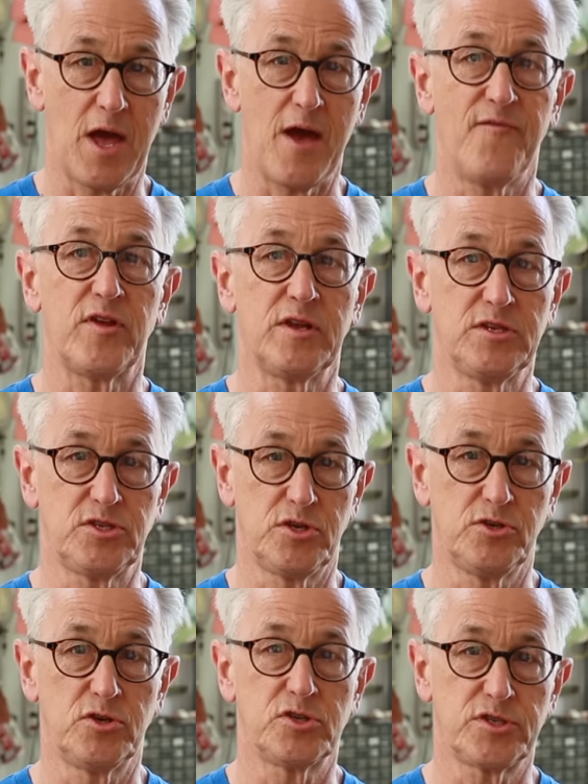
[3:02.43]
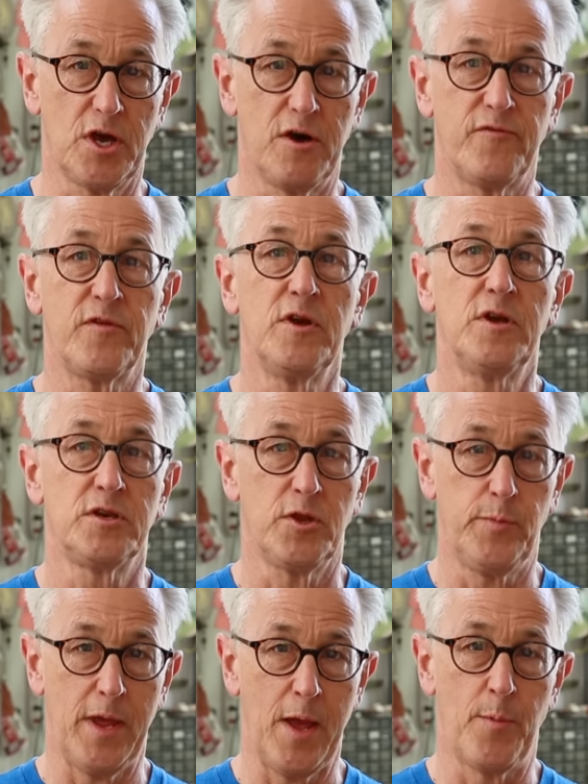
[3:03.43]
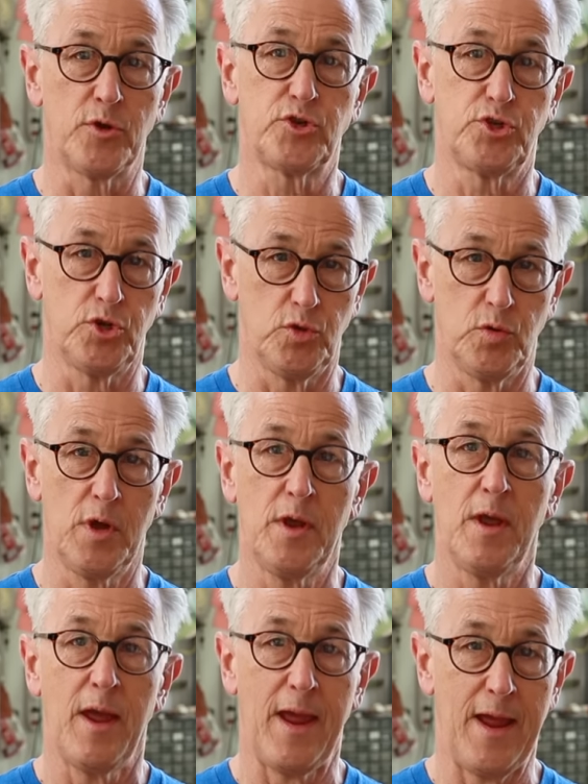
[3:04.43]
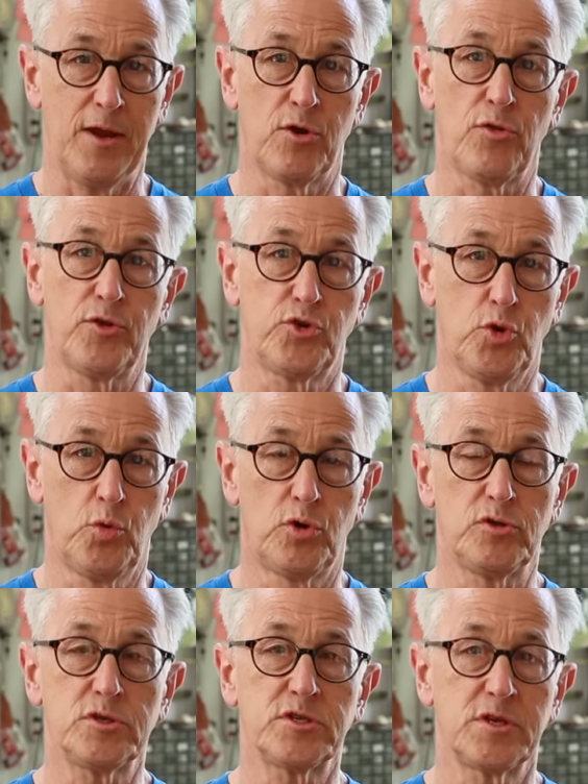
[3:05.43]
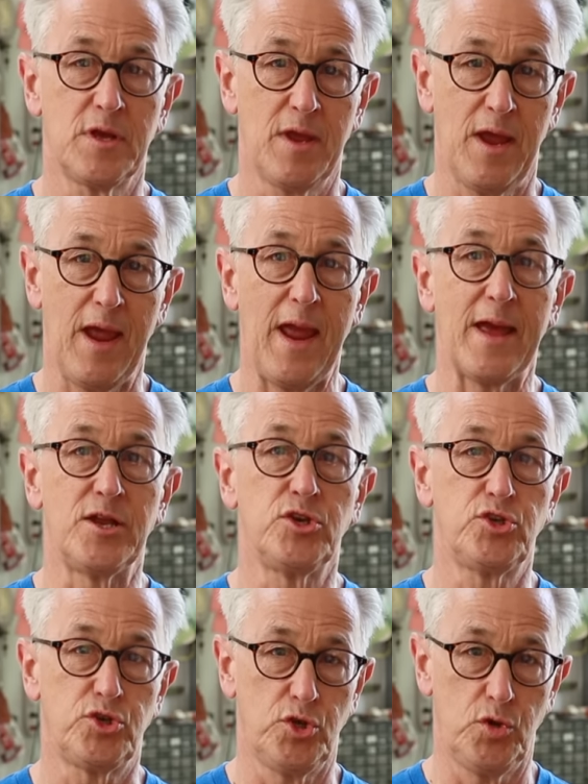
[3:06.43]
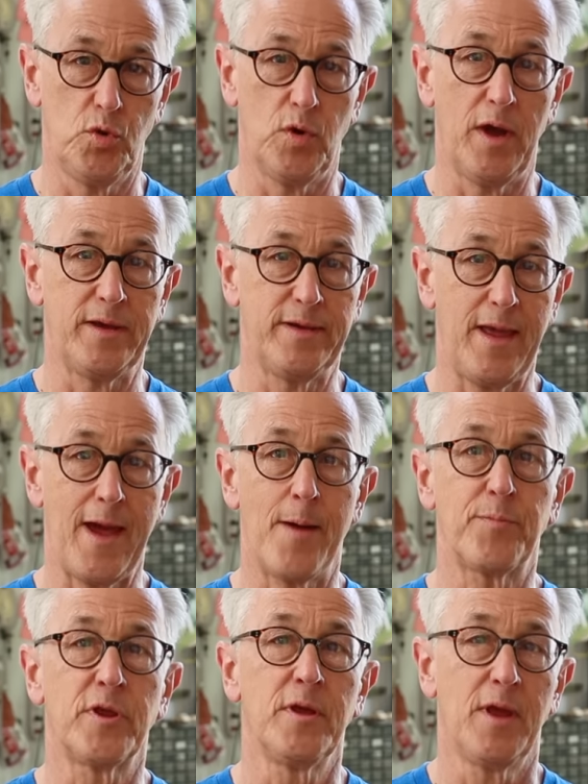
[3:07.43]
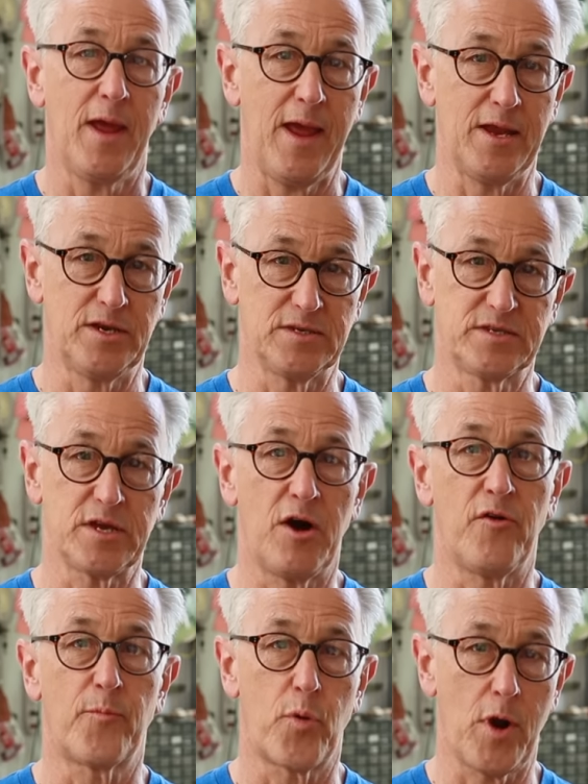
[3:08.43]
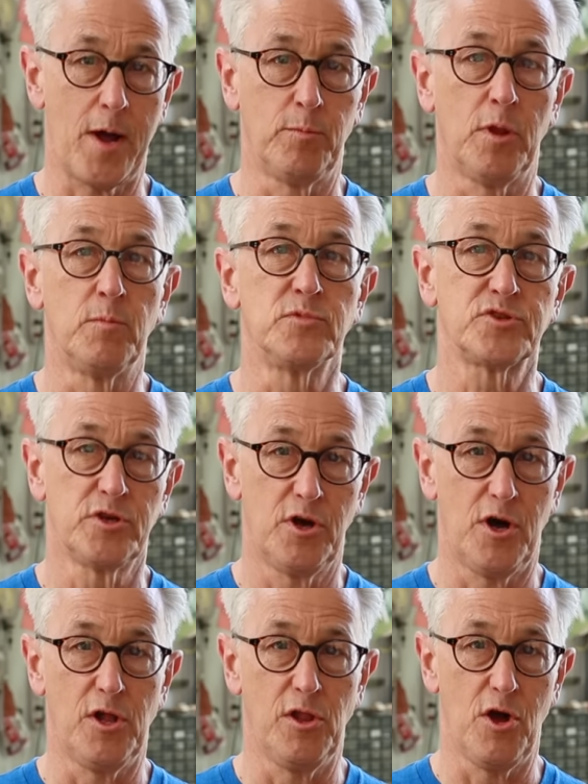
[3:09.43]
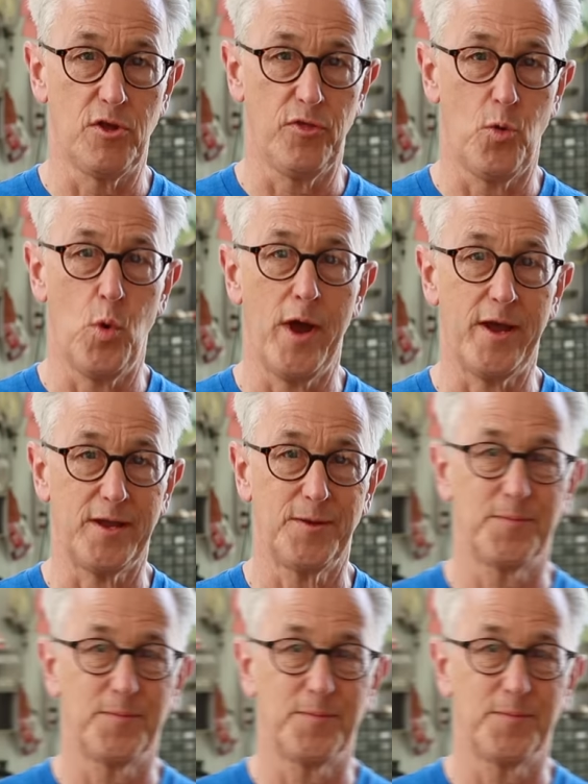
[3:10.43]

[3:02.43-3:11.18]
confidence in yourself to be able to handle the tools and to adapt and to solve problems along the way.